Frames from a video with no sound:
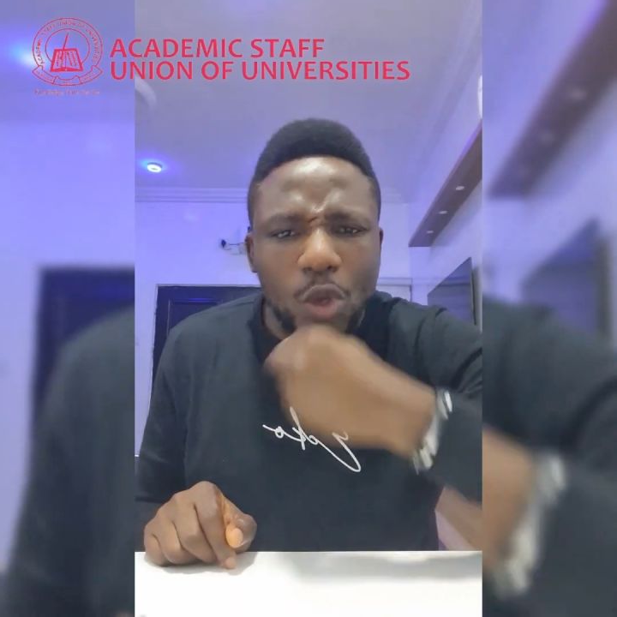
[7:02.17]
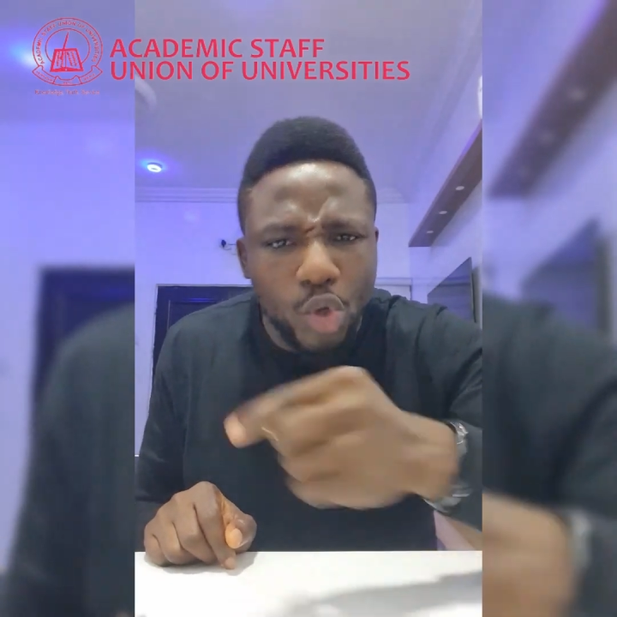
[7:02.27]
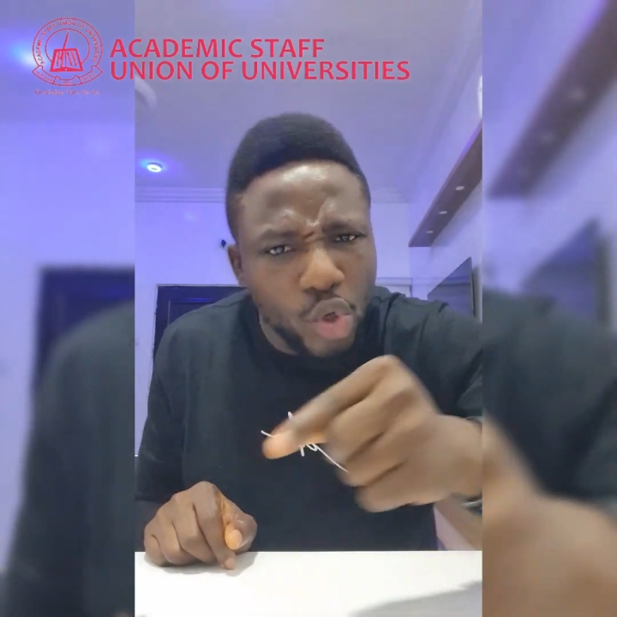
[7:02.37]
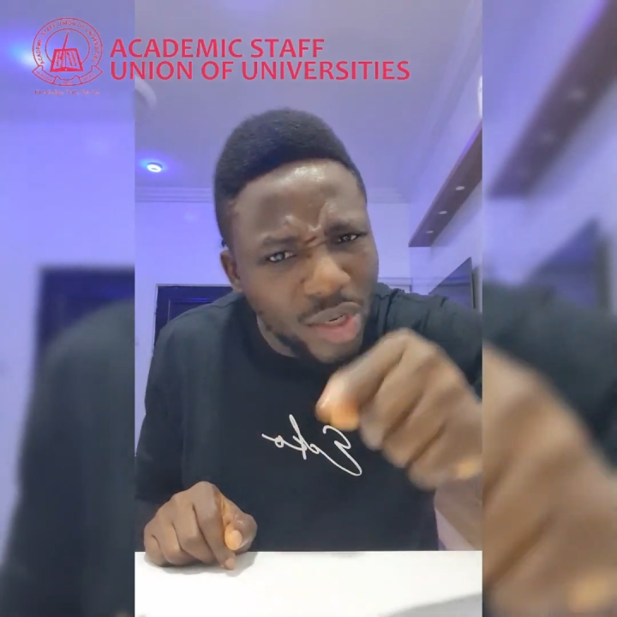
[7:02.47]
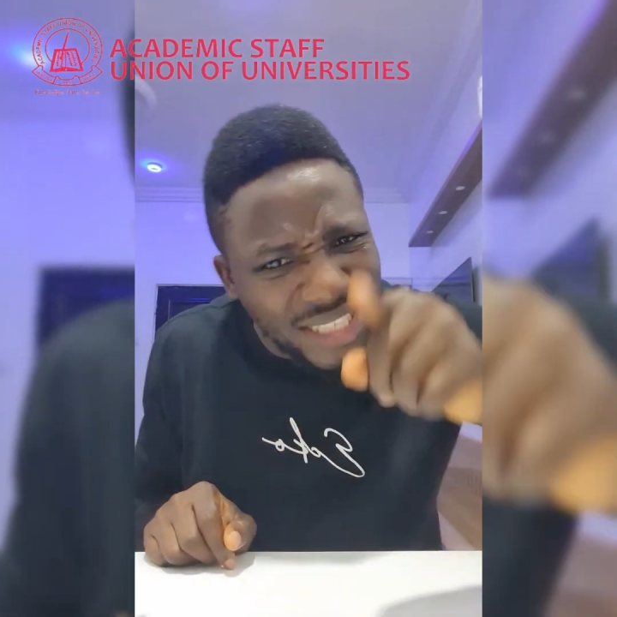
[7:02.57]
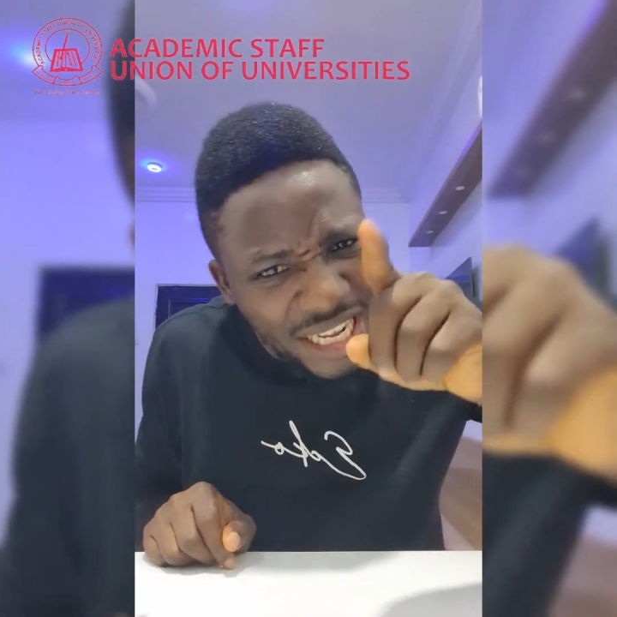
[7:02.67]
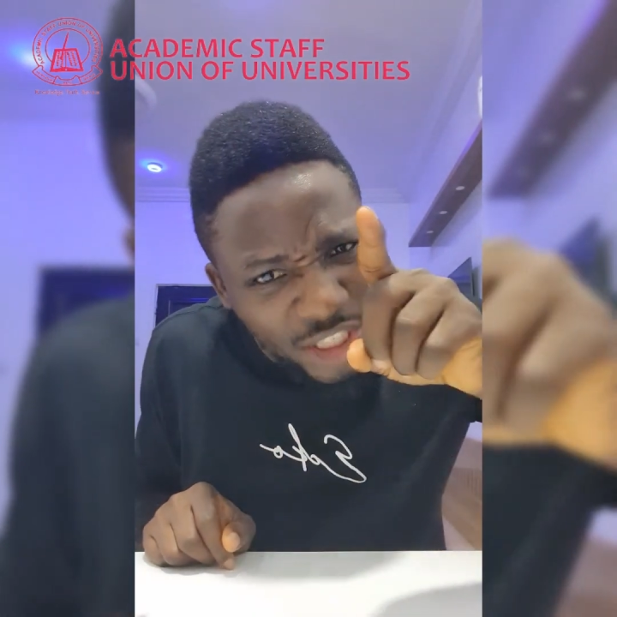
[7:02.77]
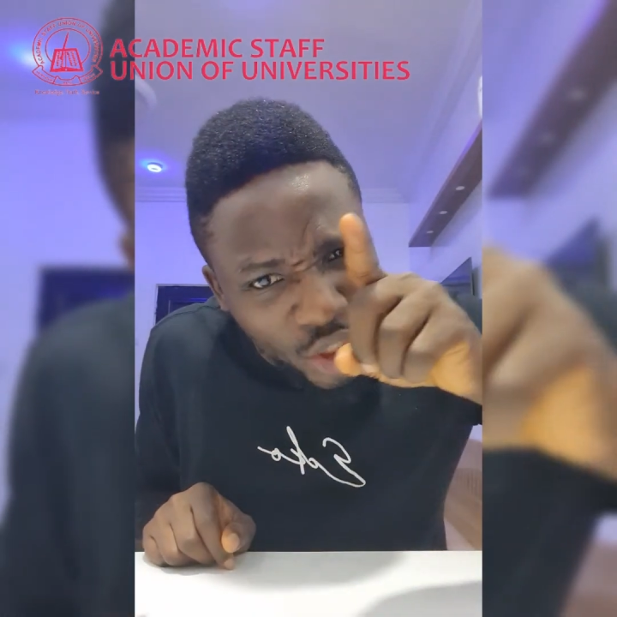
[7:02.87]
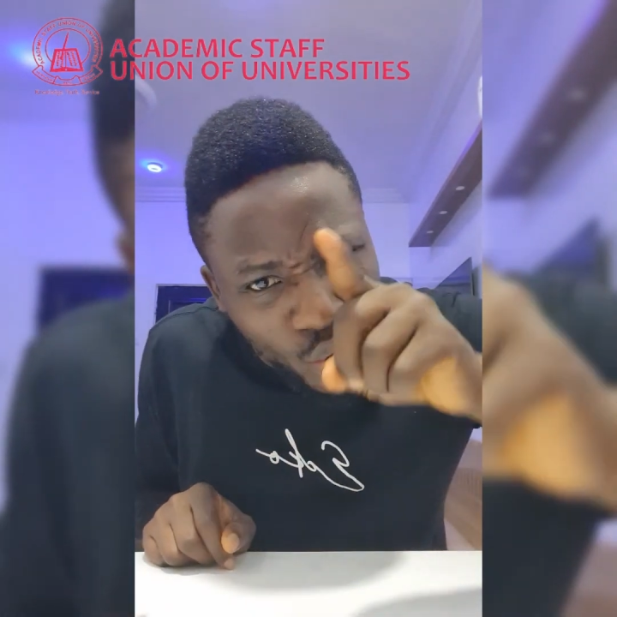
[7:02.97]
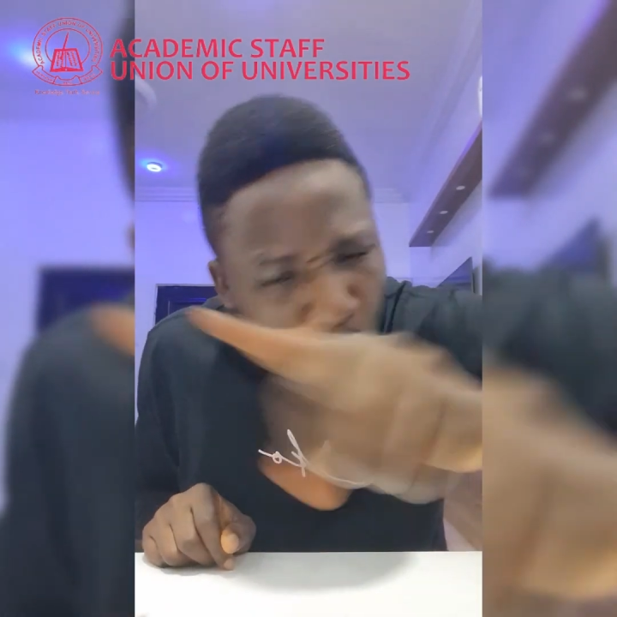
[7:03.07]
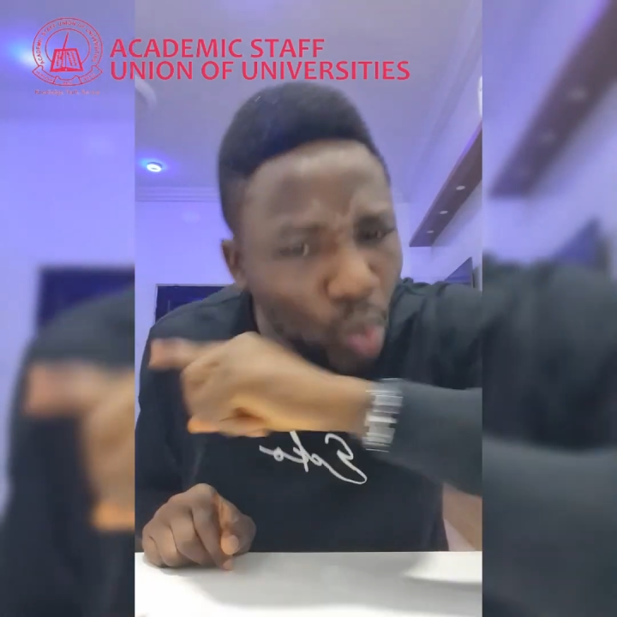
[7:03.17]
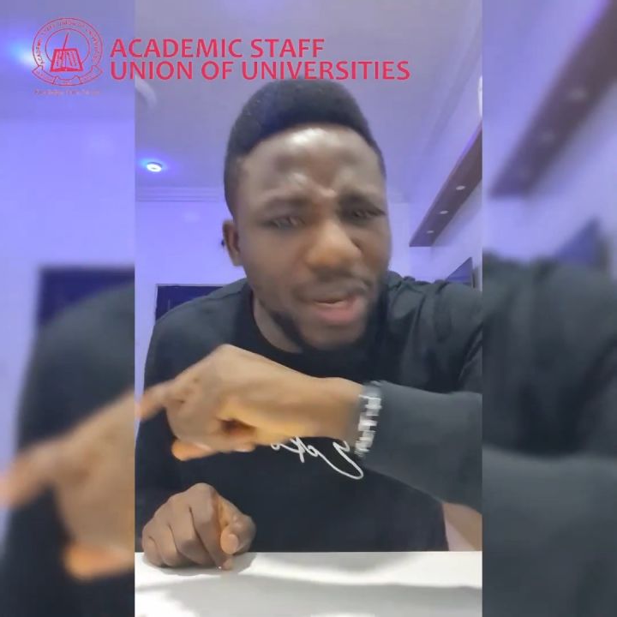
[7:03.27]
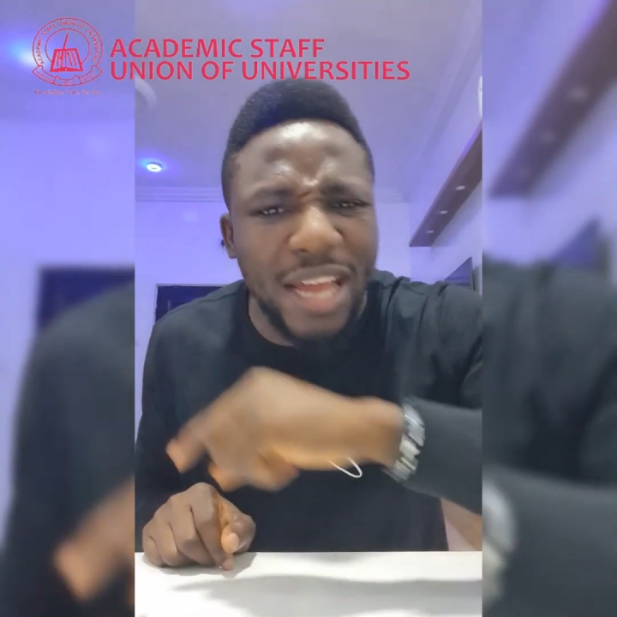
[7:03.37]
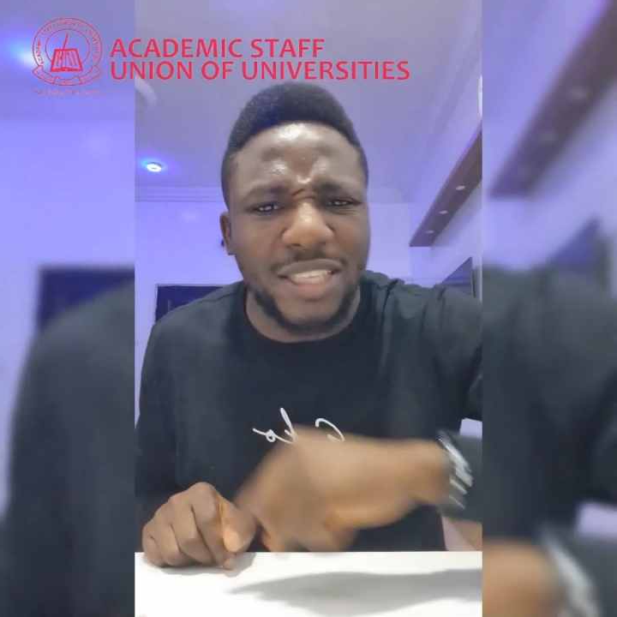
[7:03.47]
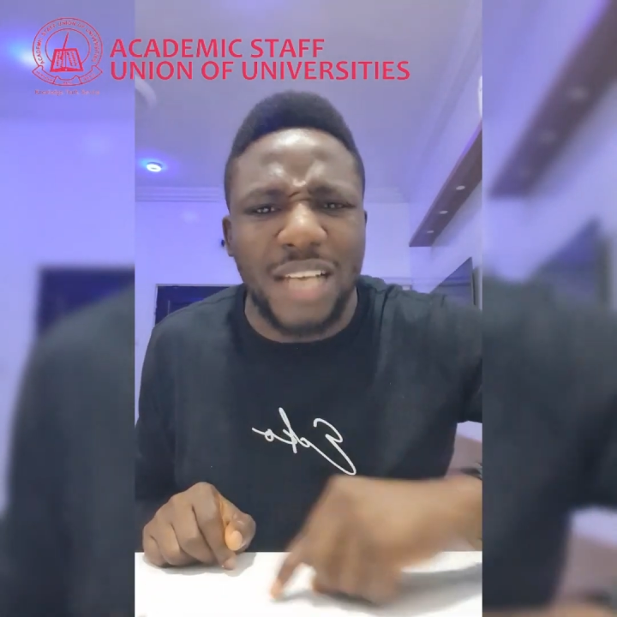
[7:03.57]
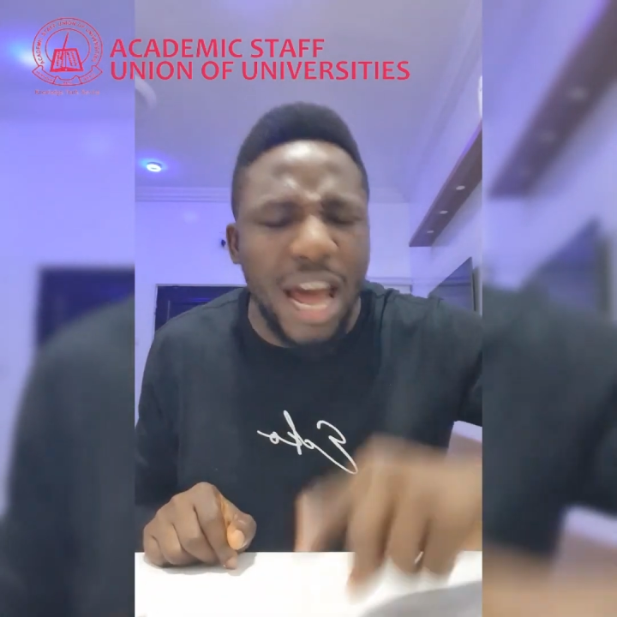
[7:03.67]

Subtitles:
You don't send students